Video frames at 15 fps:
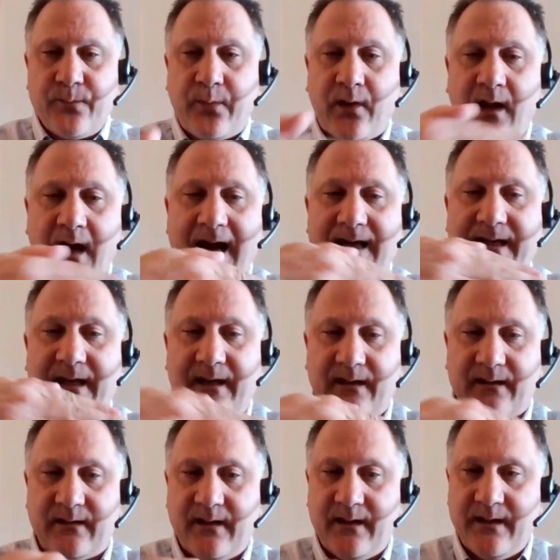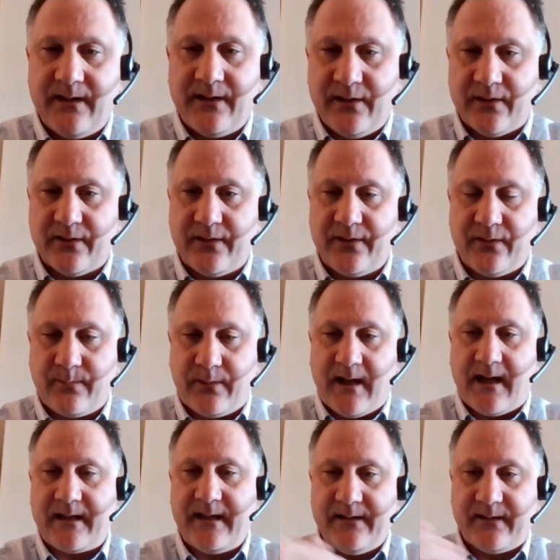you're blocking you're
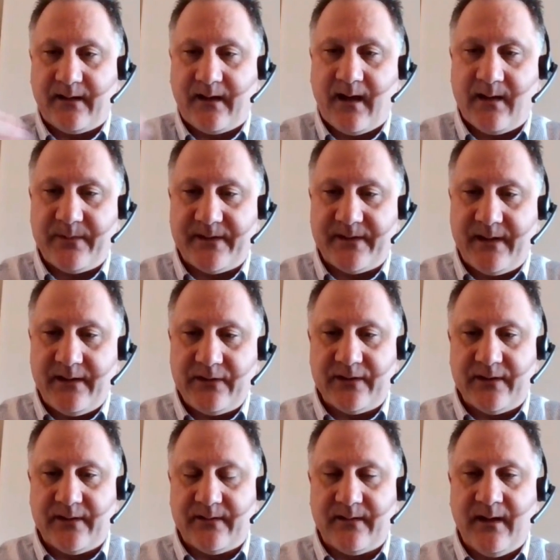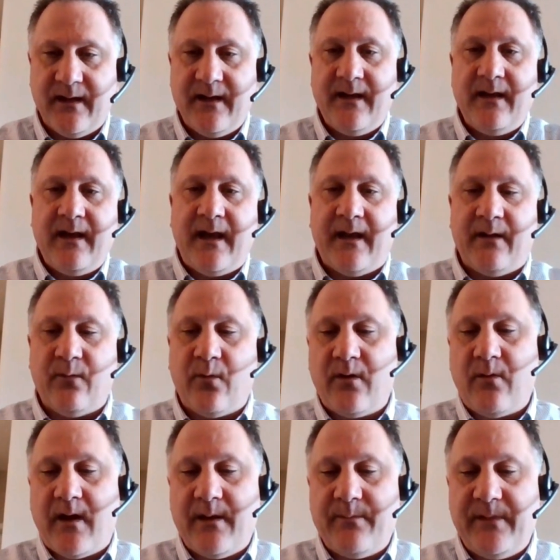blocking the competition. And
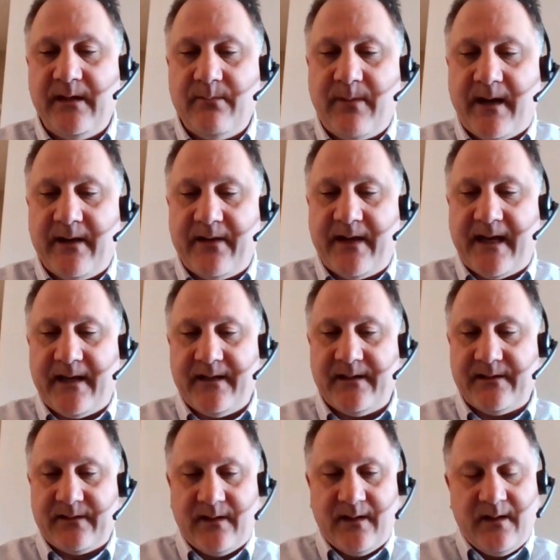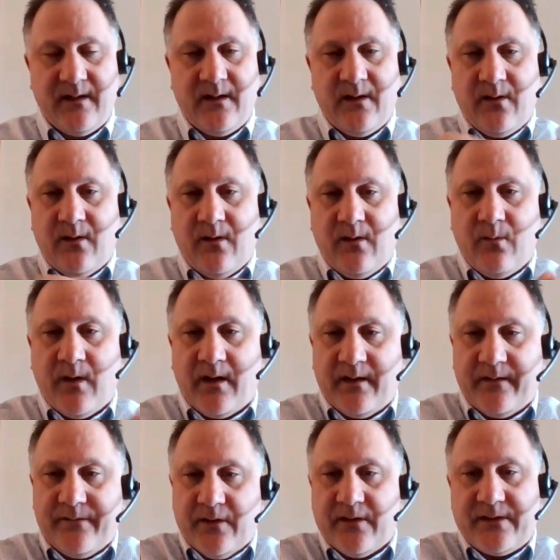what do I mean by that is,
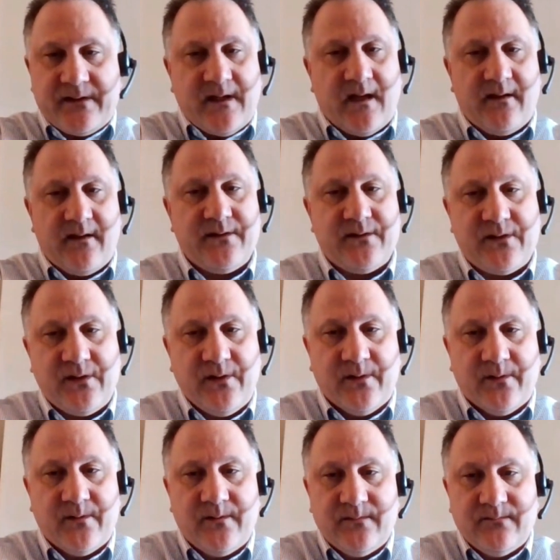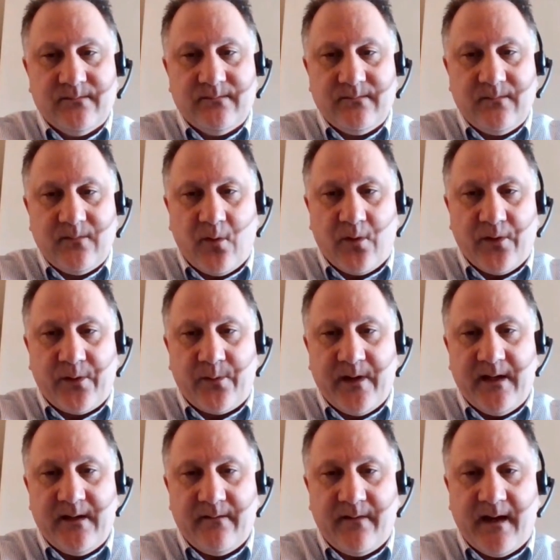well, if you're selling two or
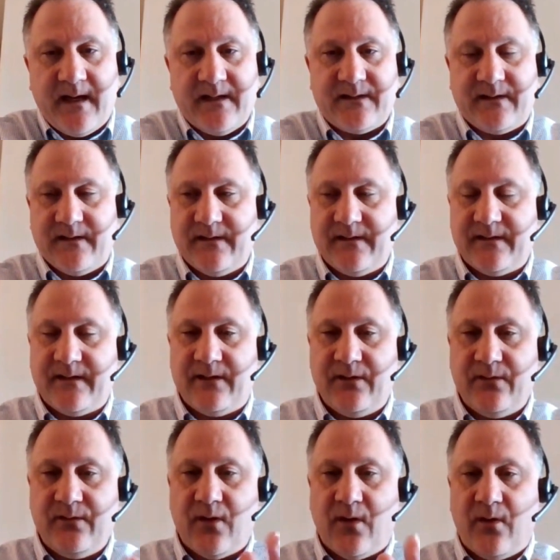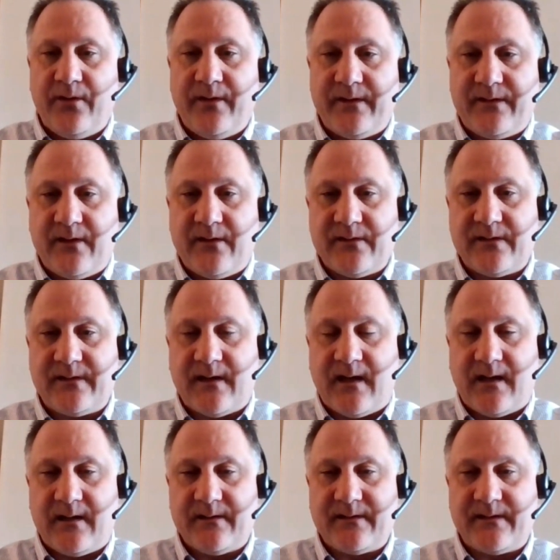three devices and you know that there's
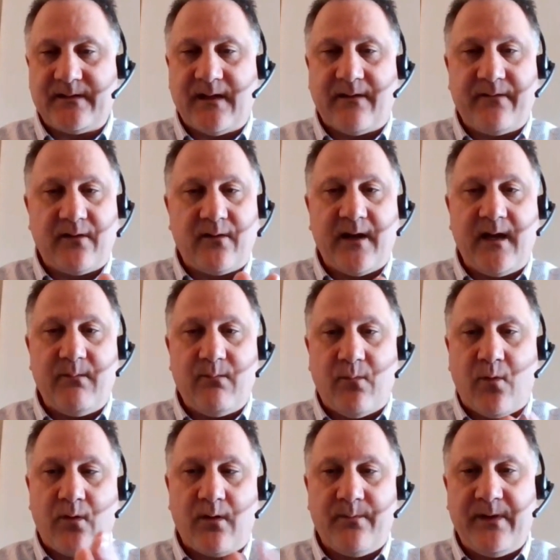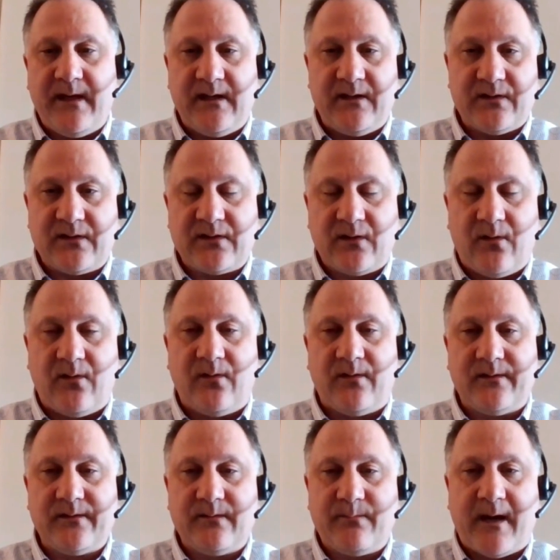seven or eight more being
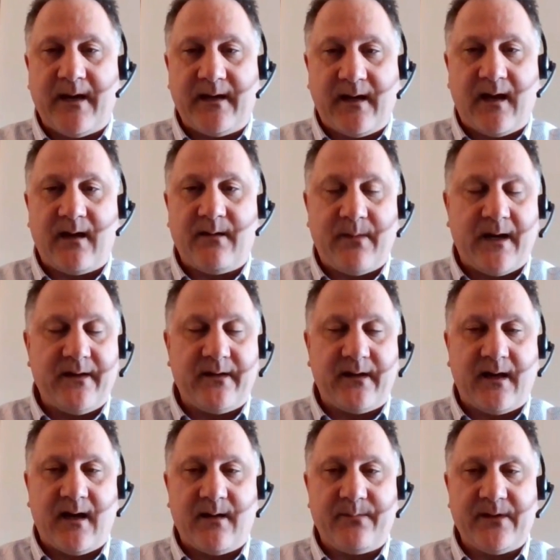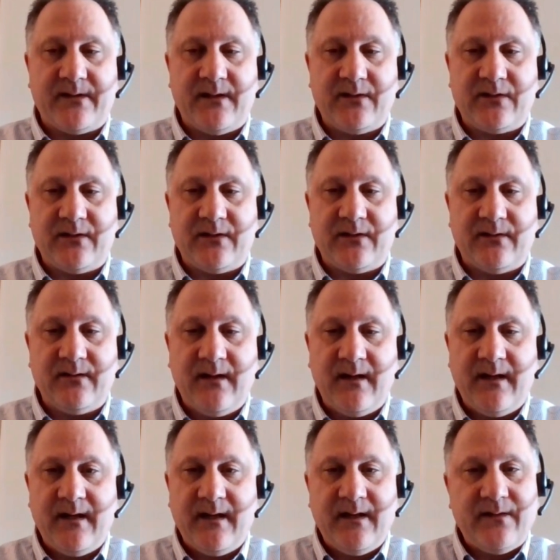sold by the competition,
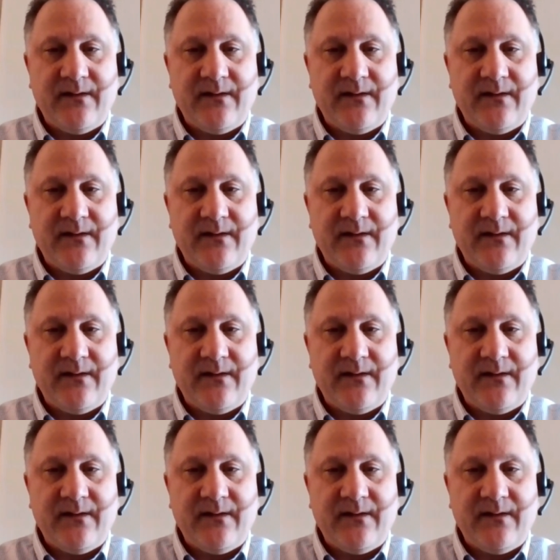